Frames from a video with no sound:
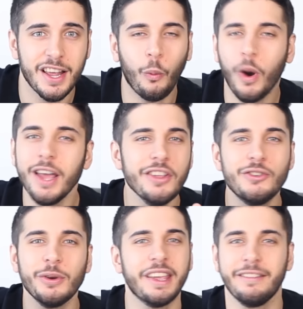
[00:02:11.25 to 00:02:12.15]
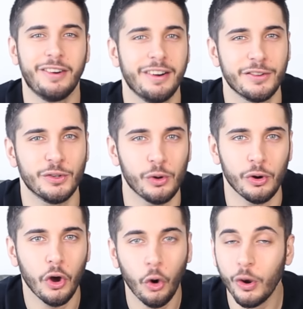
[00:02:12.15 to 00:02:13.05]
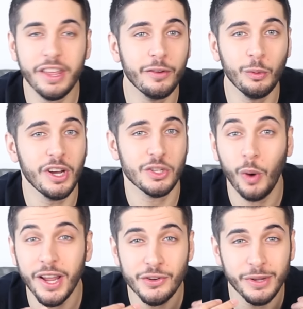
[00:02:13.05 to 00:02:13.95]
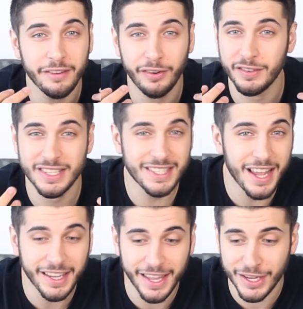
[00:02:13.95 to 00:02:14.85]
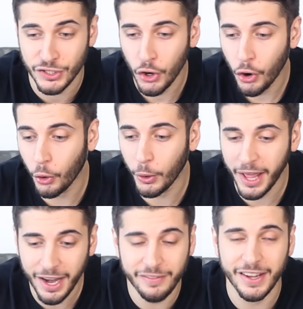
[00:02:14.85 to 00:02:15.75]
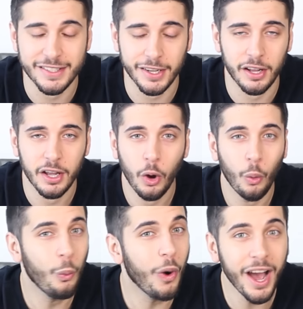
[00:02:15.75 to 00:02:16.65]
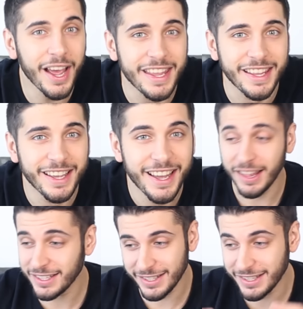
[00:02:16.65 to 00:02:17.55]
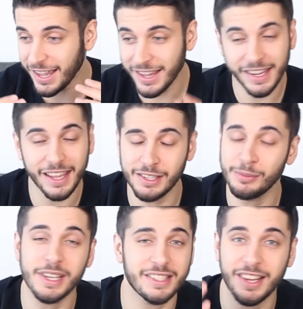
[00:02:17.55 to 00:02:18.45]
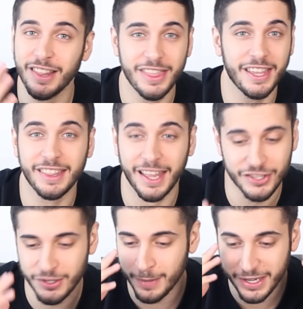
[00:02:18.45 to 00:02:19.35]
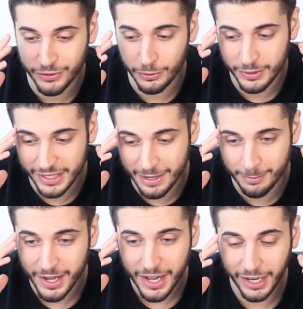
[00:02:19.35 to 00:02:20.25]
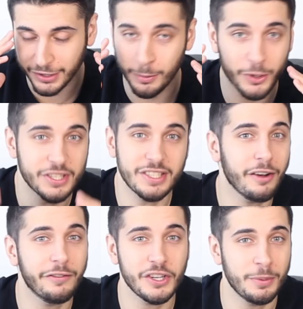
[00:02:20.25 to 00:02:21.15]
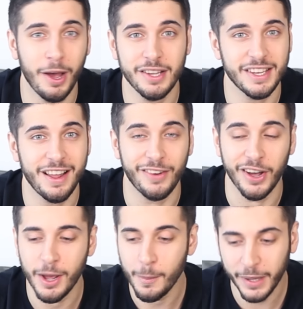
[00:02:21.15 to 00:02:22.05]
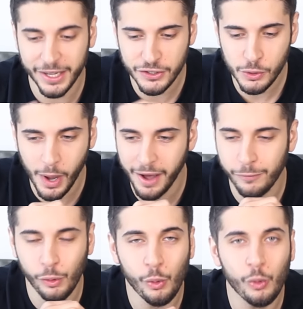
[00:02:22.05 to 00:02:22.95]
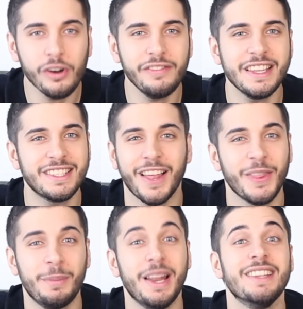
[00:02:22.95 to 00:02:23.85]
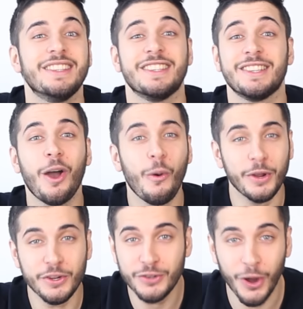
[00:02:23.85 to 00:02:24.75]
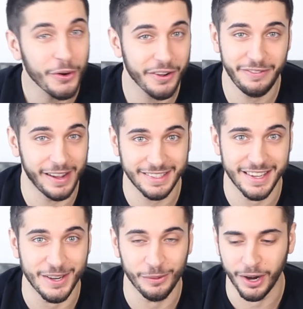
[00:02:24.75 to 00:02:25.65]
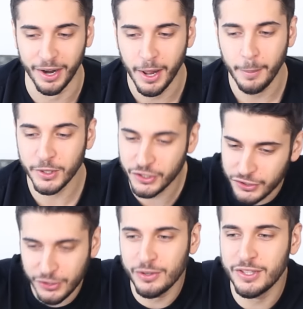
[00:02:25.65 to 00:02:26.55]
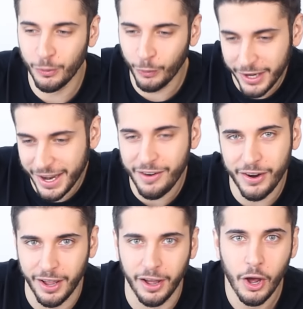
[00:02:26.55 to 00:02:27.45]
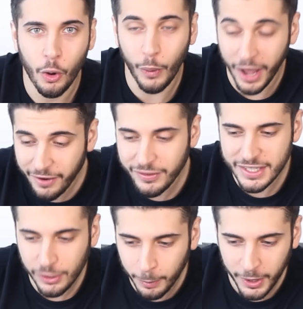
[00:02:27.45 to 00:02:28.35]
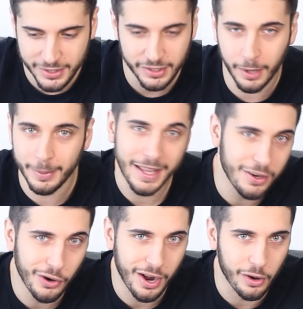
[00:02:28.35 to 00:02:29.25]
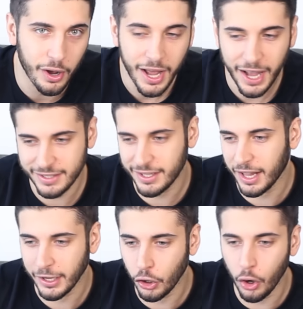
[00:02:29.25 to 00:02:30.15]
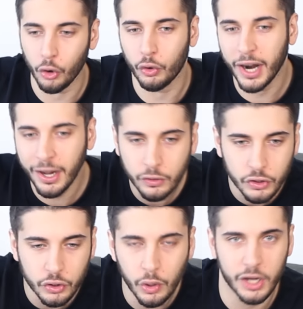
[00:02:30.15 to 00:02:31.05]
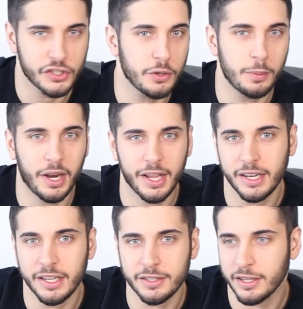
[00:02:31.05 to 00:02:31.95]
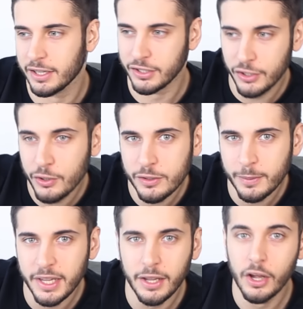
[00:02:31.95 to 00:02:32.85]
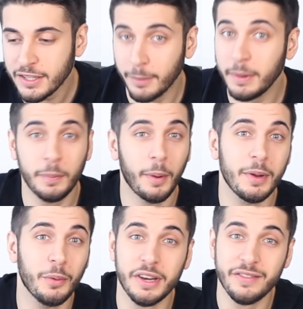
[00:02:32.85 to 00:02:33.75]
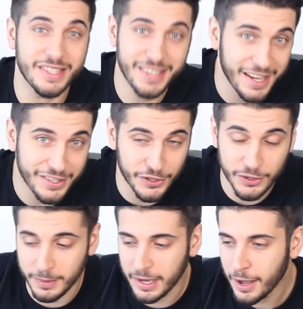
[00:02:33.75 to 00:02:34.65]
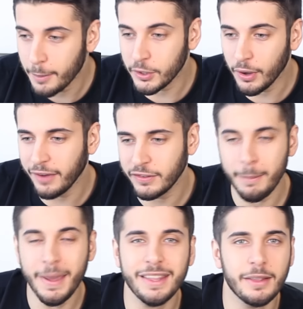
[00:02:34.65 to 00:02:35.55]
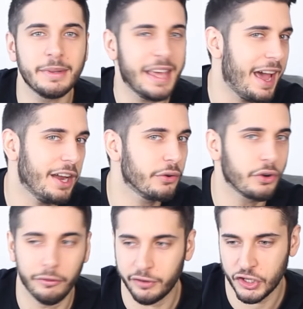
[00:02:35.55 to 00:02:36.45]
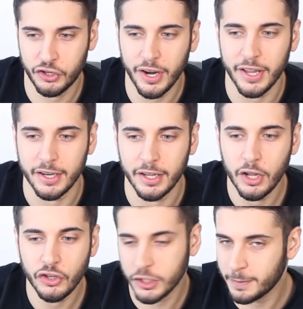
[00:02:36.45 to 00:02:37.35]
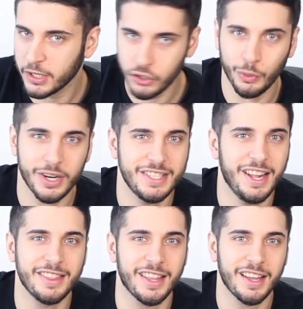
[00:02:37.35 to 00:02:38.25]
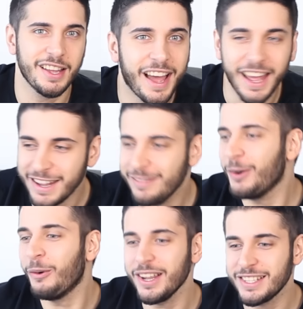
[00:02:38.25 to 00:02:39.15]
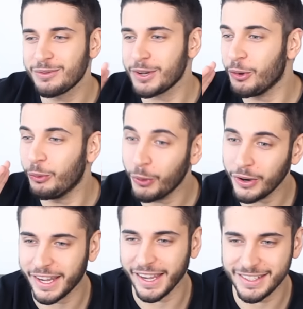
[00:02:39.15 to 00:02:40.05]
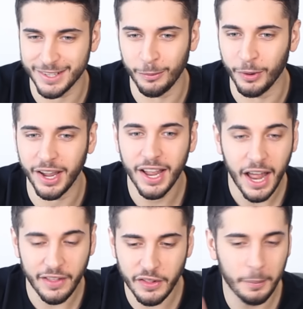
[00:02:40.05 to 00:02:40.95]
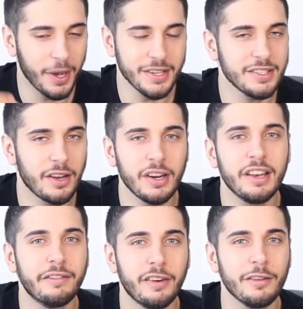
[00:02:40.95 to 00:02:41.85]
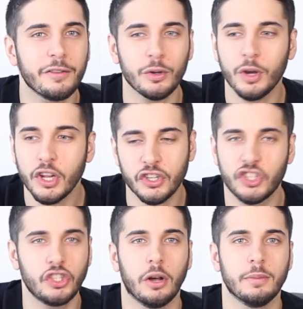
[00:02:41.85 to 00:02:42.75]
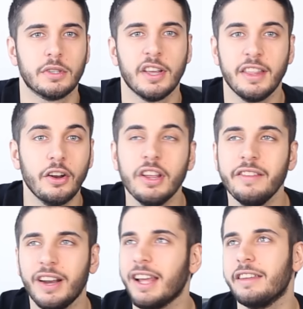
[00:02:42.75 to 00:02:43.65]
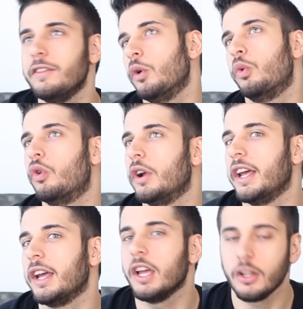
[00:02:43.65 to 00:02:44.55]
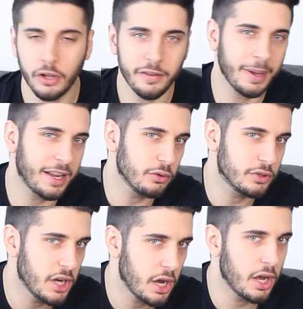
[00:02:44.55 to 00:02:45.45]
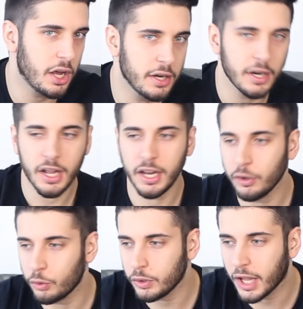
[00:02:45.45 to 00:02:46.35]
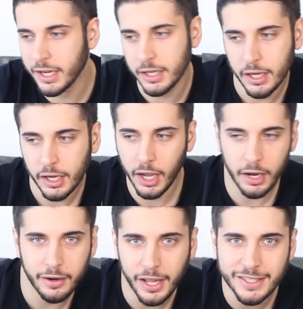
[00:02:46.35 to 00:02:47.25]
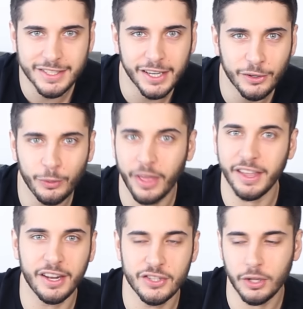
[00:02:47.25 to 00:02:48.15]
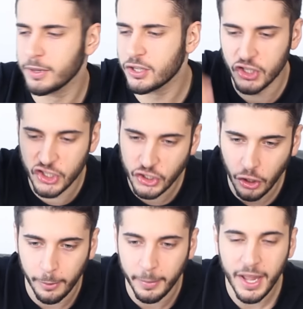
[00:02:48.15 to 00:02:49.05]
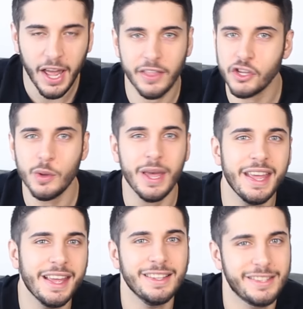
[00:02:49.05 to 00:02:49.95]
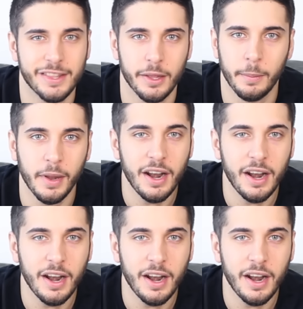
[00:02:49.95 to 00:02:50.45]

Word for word: Why are you doing it in front of the door? Or even worse, why are you doing it in front of a staircase or an elevator? Why? That's, that again to me is another thing that just makes you seem like the most selfish person ever because you have all of these other places where you don't affect anyone but you choose the one area where every single person coming in or out has to like go around you, ask you politely to excuse me. Some people probably won't even say excuse me but you have to make them get angry or frustrated just because you want to stand there. And even worse is when you're walking somewhere and then the person directly in front of you just stops. They don't even like give you a warning, don't even make a little turn, little like kind of like signal that they're gonna stop, they just stop and then you hit into them.